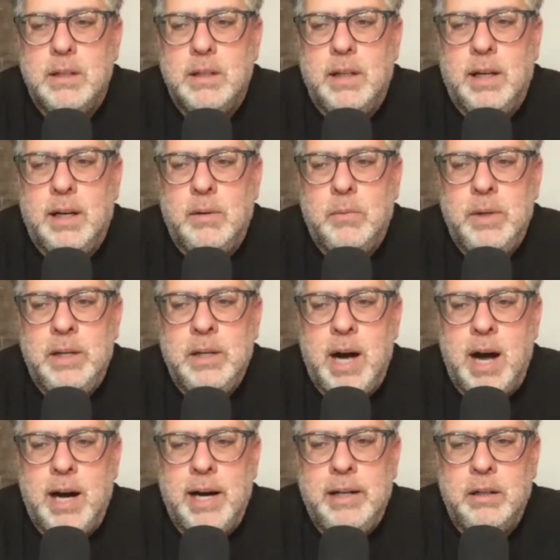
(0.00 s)
we
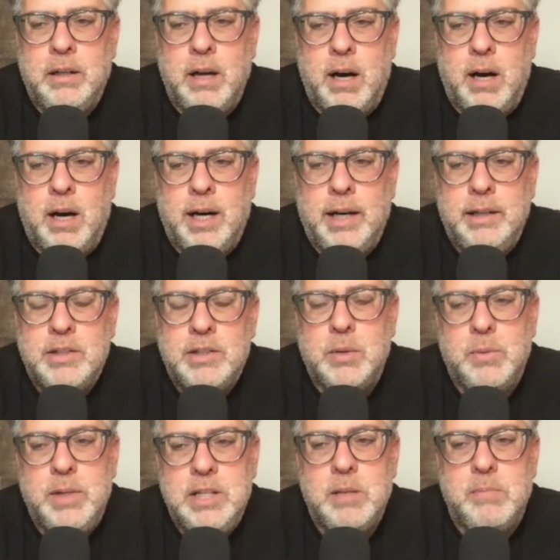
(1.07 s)
hired on, so we
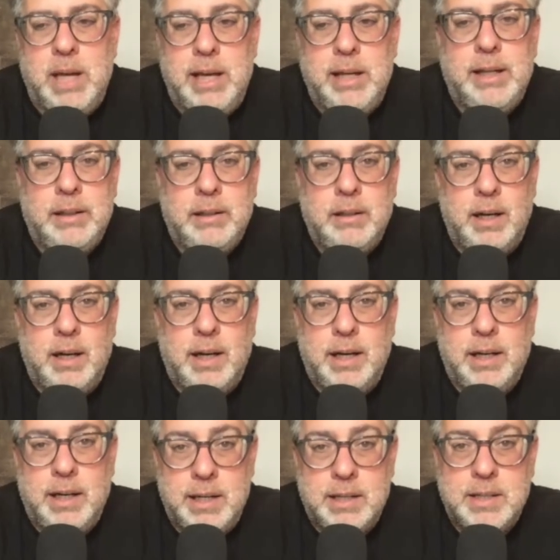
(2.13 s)
debated
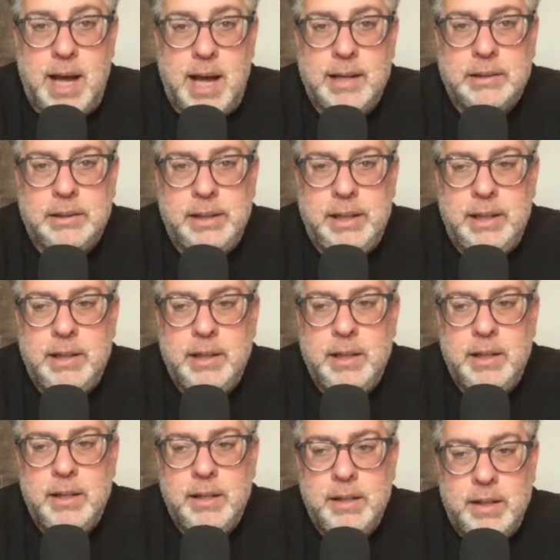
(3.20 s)
exactly
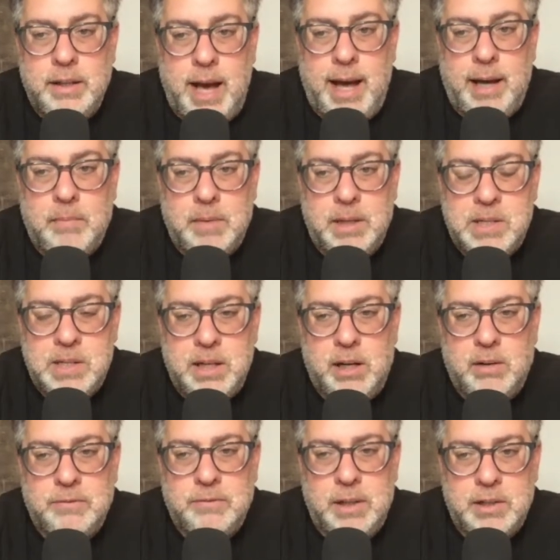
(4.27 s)
that,
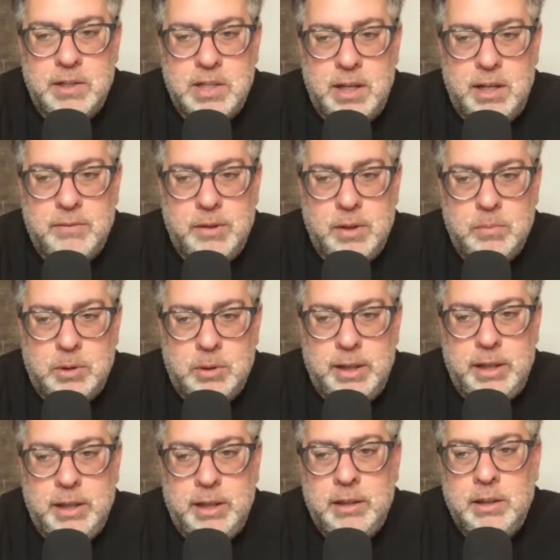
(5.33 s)
myself and our CFO,
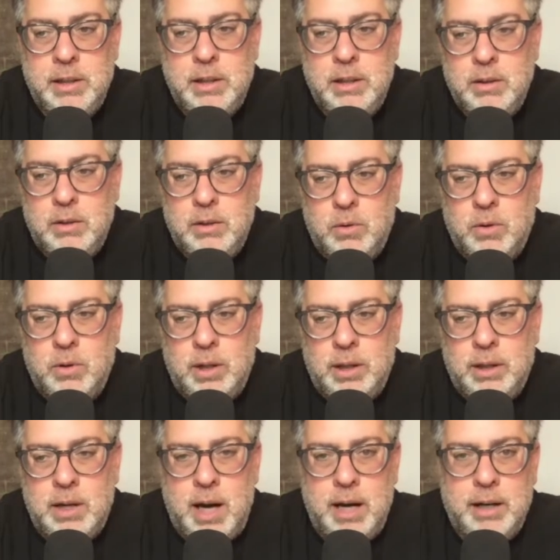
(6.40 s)
Marita, or
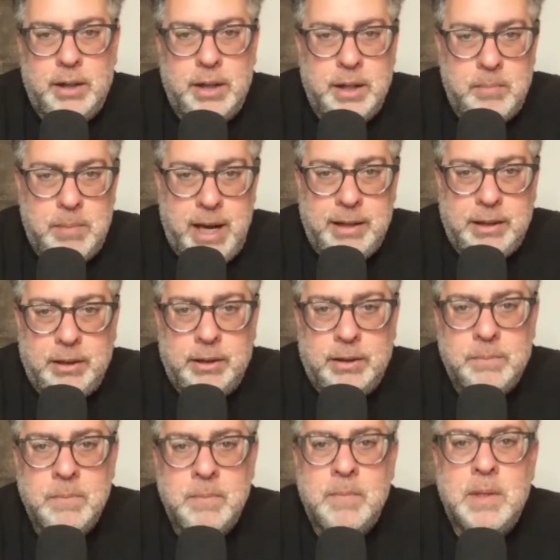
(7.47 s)
hiring a banker.
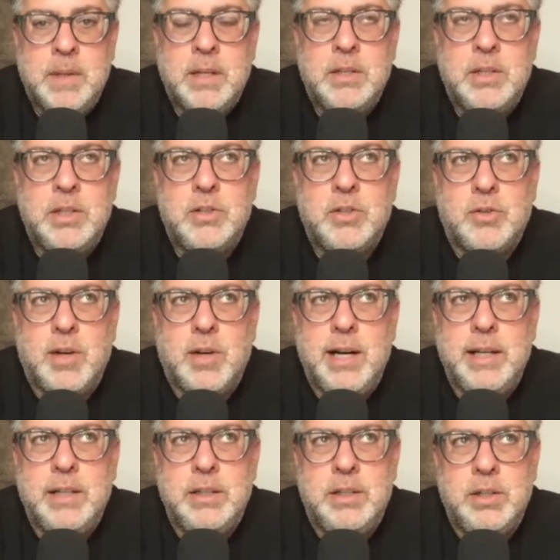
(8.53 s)
To try
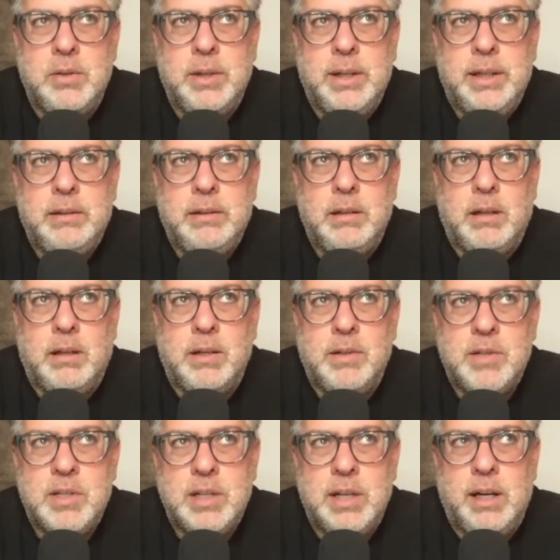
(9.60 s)
and do it
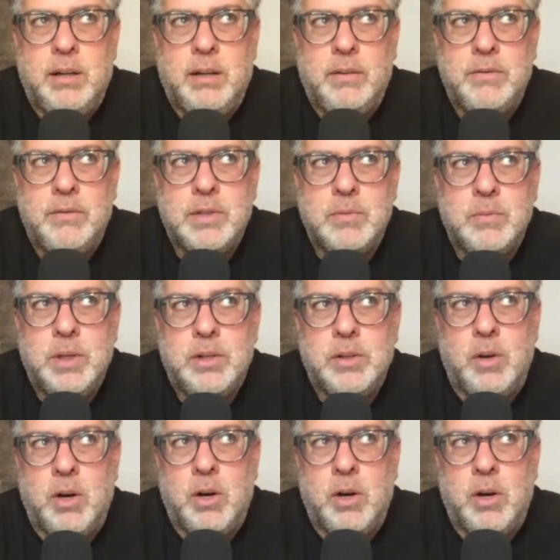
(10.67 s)
ourselves with all we